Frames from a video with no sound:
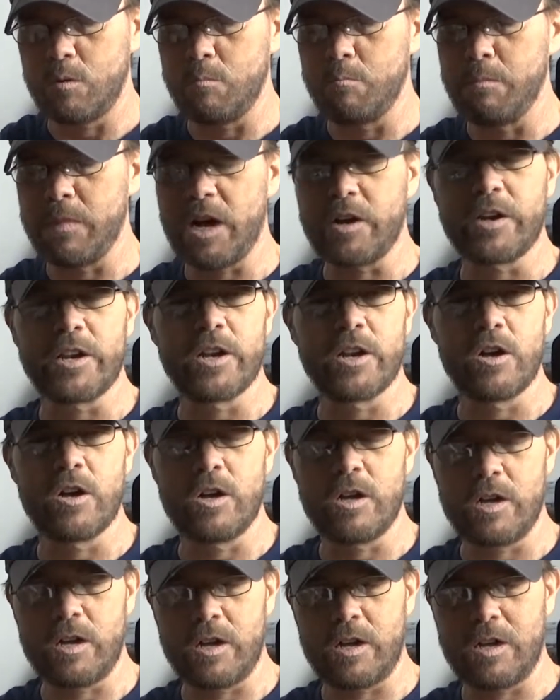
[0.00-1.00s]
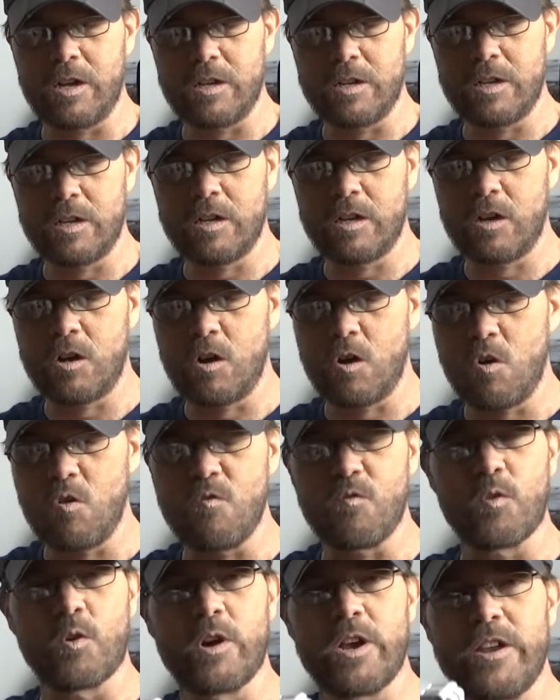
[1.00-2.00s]
mount it
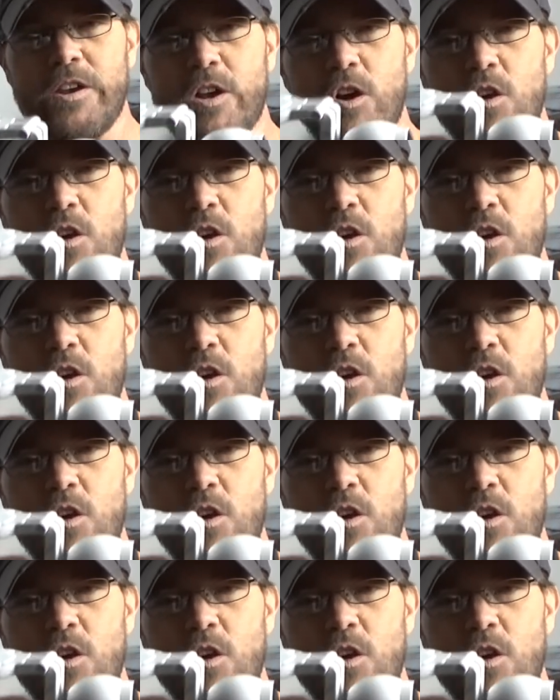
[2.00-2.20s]
over an